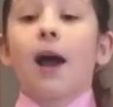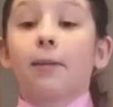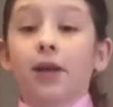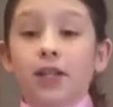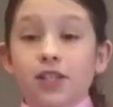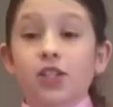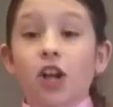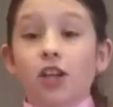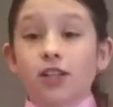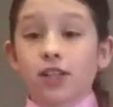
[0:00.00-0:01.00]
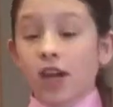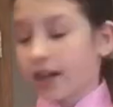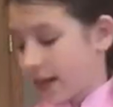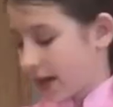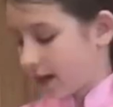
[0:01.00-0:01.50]
I'm going to start
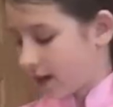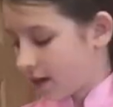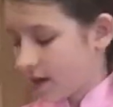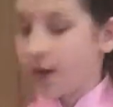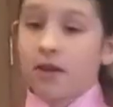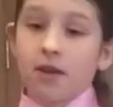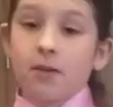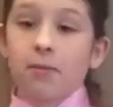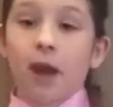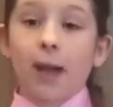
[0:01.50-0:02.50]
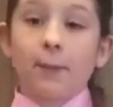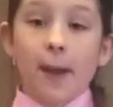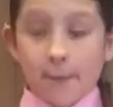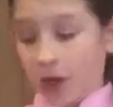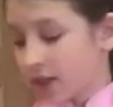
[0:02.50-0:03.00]
cutting my
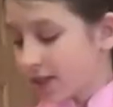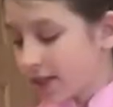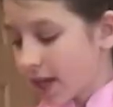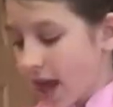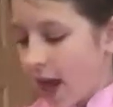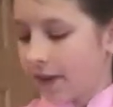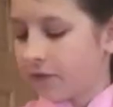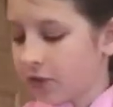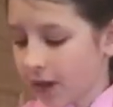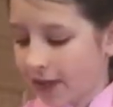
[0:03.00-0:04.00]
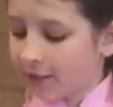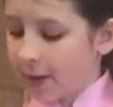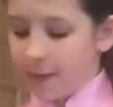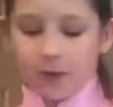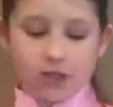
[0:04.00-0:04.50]
peppers. I have two kinds of
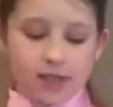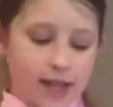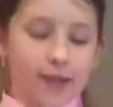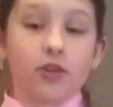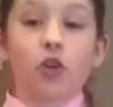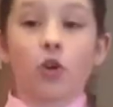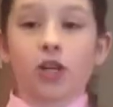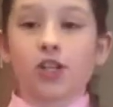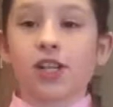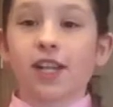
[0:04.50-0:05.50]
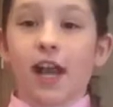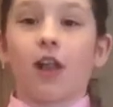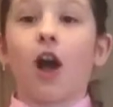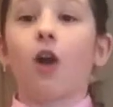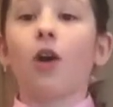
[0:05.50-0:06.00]
peppers. I have an orange and a
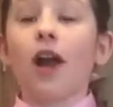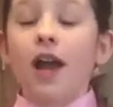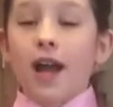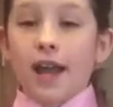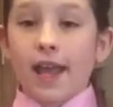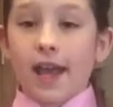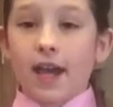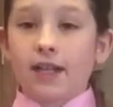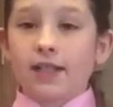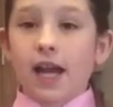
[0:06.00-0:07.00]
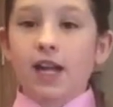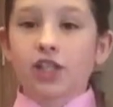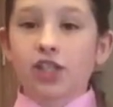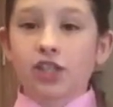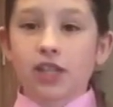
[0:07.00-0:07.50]
yellow. And
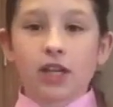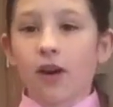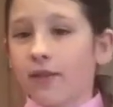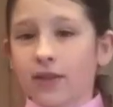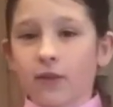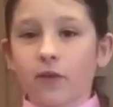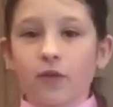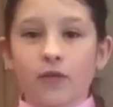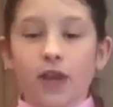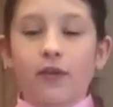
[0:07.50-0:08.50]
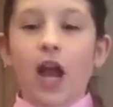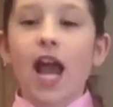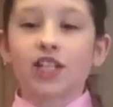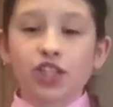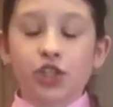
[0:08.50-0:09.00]
they don't have a different flavor.
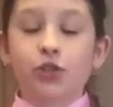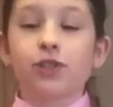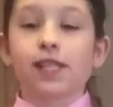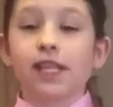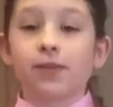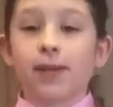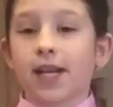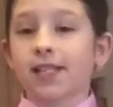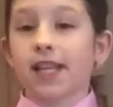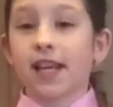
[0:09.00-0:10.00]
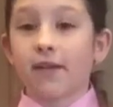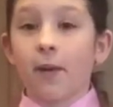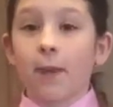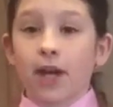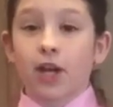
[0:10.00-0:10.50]
I just choose these because they give
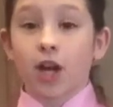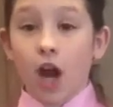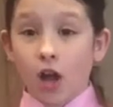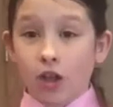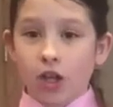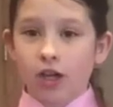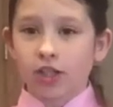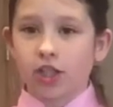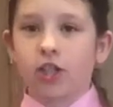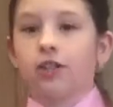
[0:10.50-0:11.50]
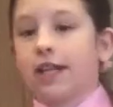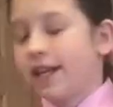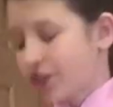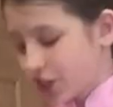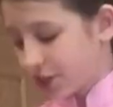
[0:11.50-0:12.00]
a better color to your
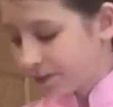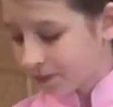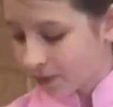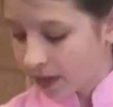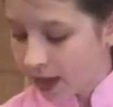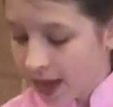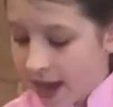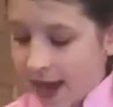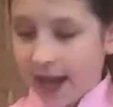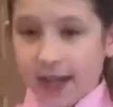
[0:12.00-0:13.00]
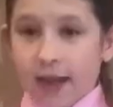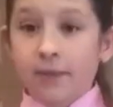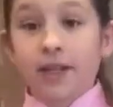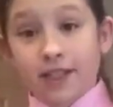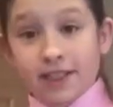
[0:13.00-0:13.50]
dish. And I'm
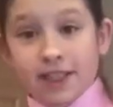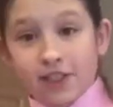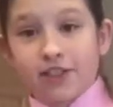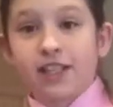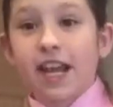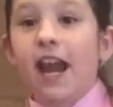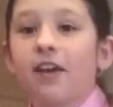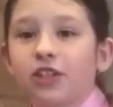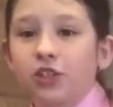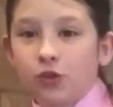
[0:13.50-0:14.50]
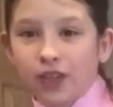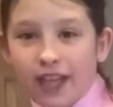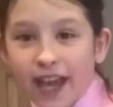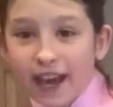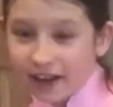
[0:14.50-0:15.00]
going to teach you today how to
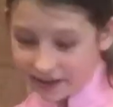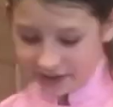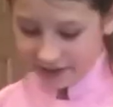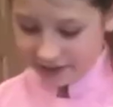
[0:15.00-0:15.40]
julienne.